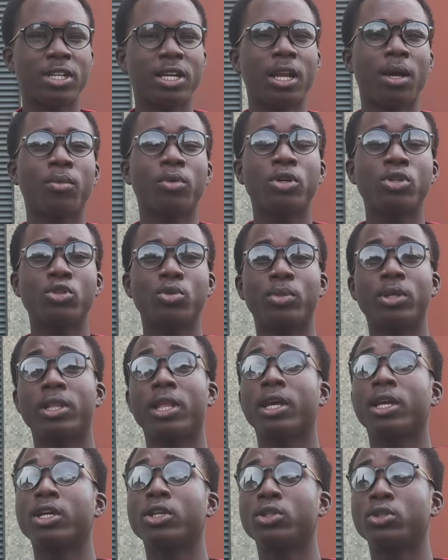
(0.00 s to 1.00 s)
said, I'm going to be
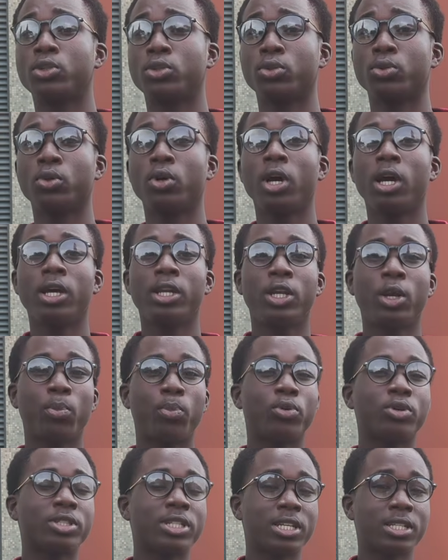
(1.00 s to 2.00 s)
taking you through the
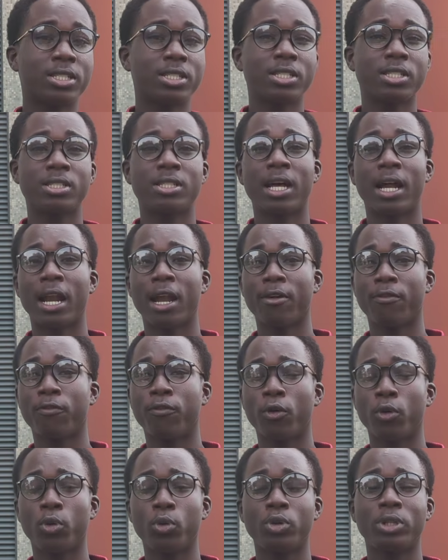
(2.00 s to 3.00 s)
processes that I
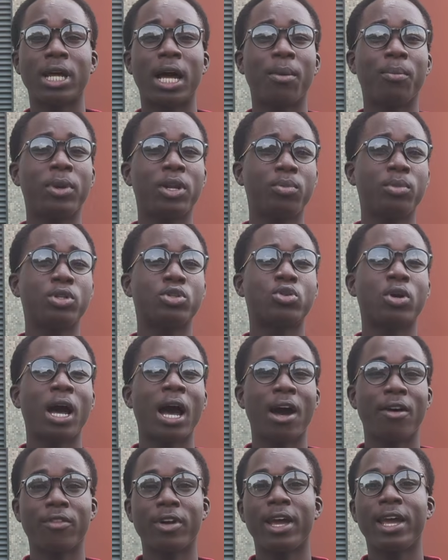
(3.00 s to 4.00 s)
followed that made me to
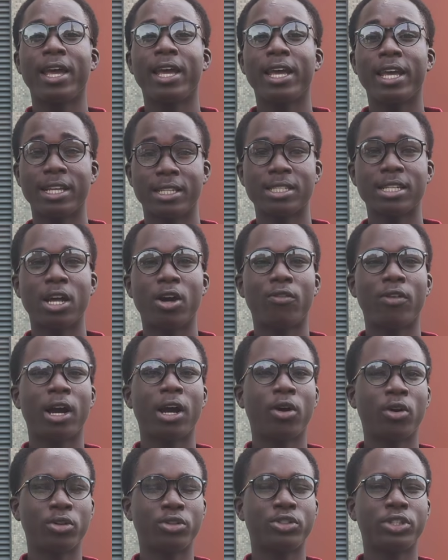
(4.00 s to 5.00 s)
have 89
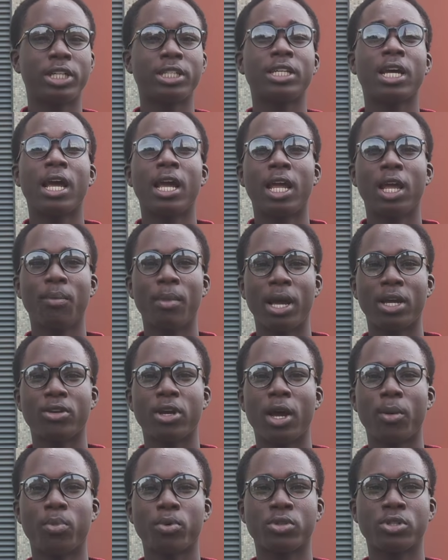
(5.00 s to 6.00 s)
over 100 in my
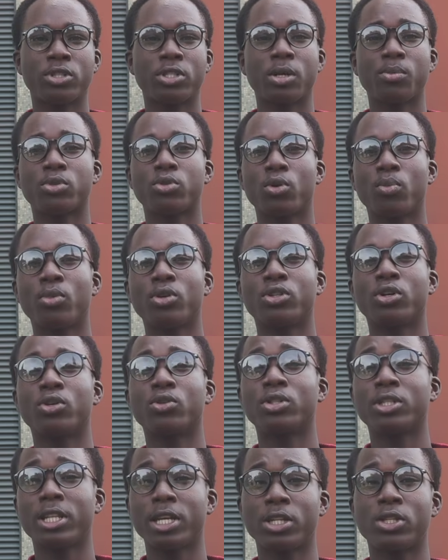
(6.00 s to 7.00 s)
UI Post-UTME. So make sure
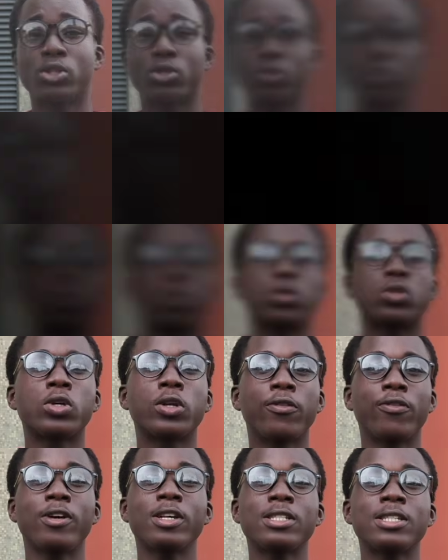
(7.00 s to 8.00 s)
you stay tuned.
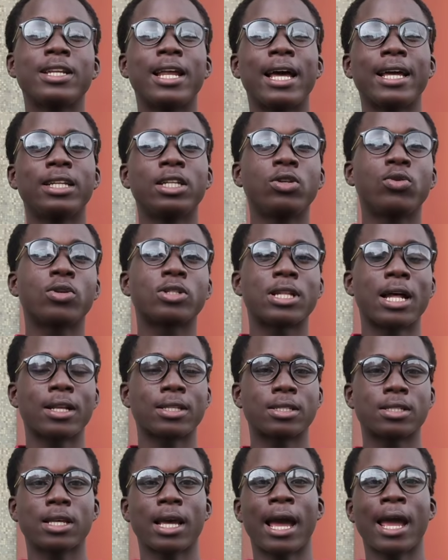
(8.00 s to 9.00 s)
So the first thing I did was
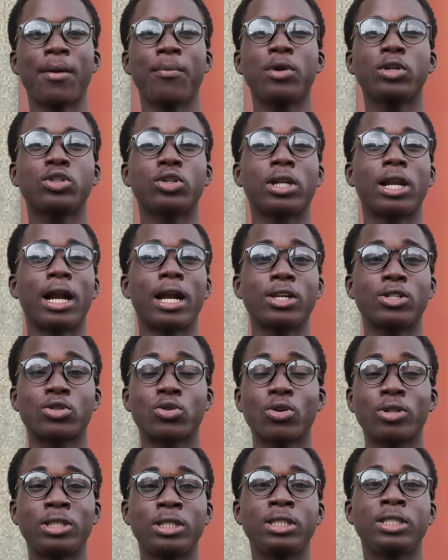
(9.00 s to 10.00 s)
that I make sure that I
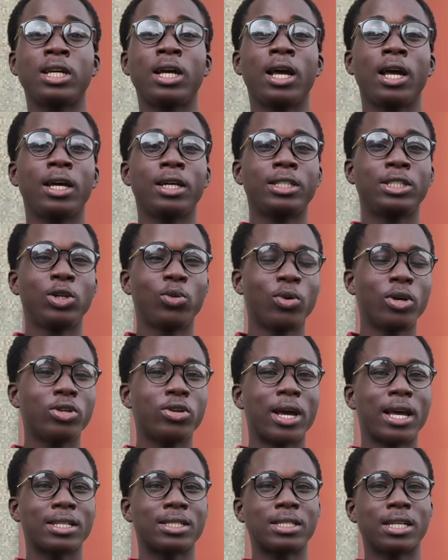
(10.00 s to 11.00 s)
studied the
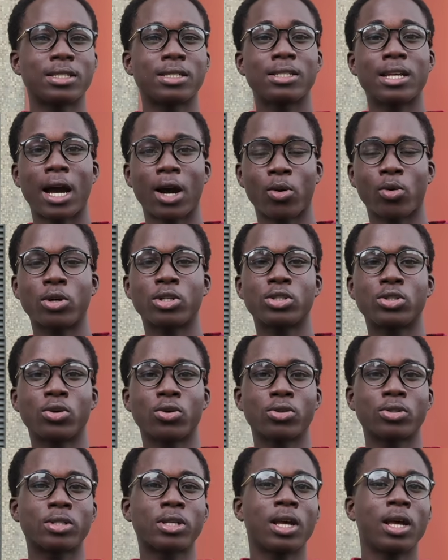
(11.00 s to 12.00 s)
way UI sets their
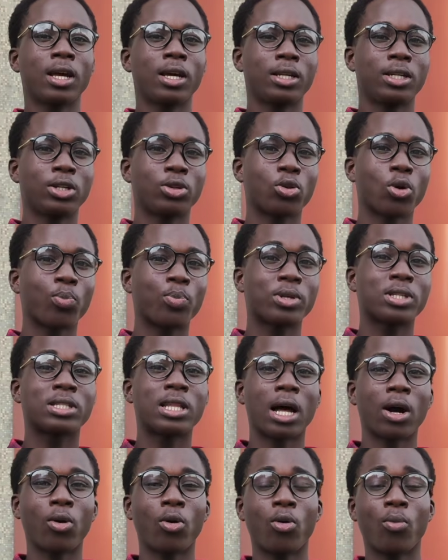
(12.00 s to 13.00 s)
questions, the topics
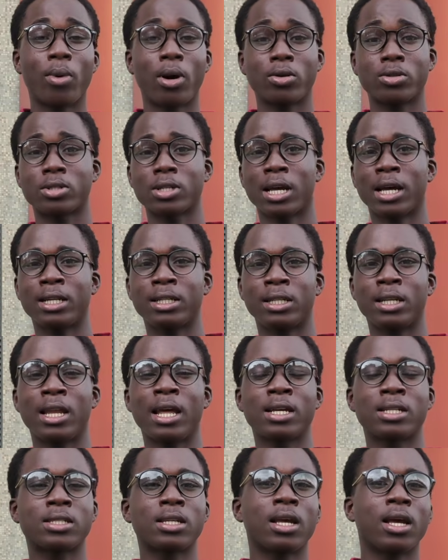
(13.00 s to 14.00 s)
that come out and the
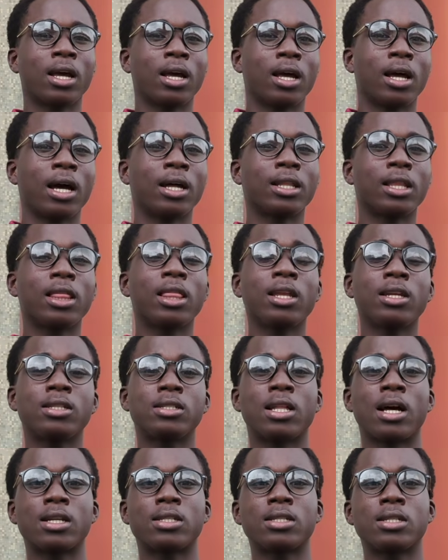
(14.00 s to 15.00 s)
likes. And the thing
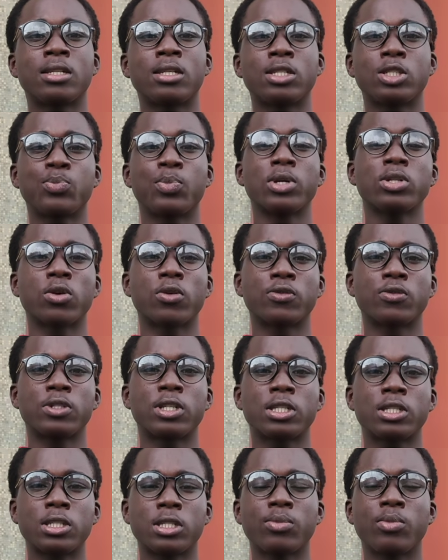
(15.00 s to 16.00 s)
is that in a space of
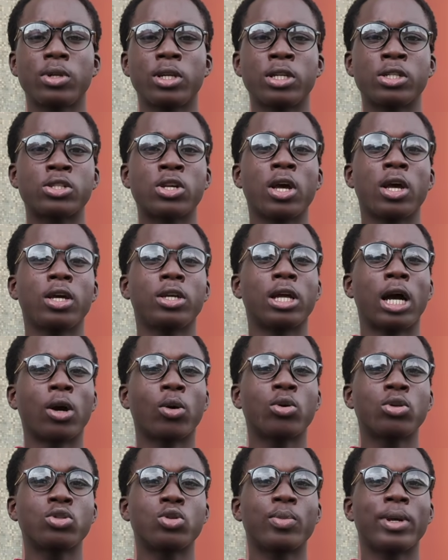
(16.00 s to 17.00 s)
60 minutes, you are
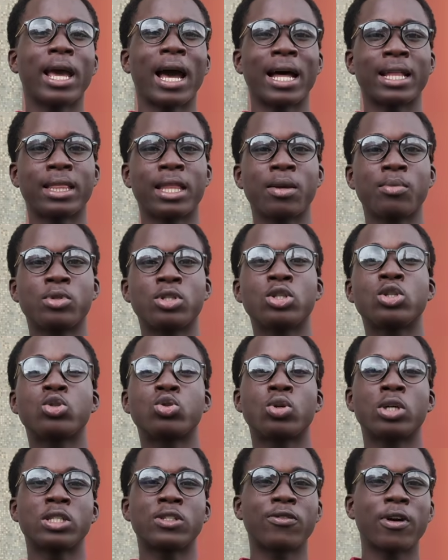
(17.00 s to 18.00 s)
going to be attempting
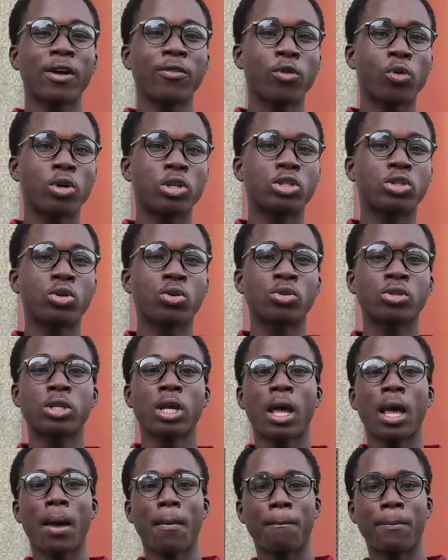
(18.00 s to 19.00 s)
25 questions
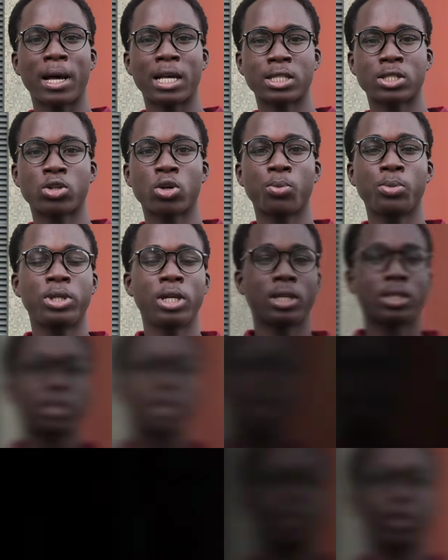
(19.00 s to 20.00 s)
per subject.
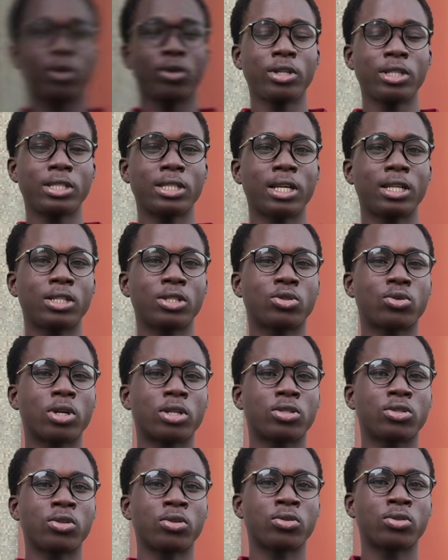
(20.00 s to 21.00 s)
And they always say these
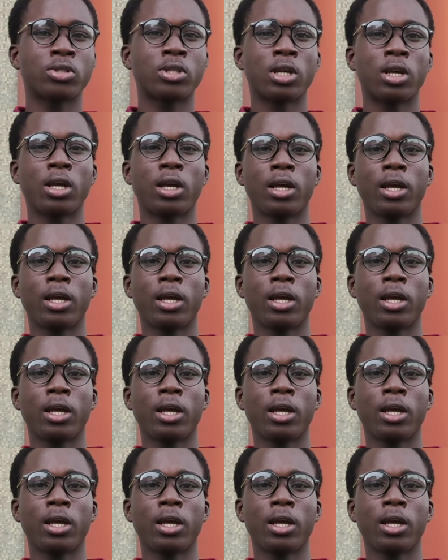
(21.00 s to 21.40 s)
questions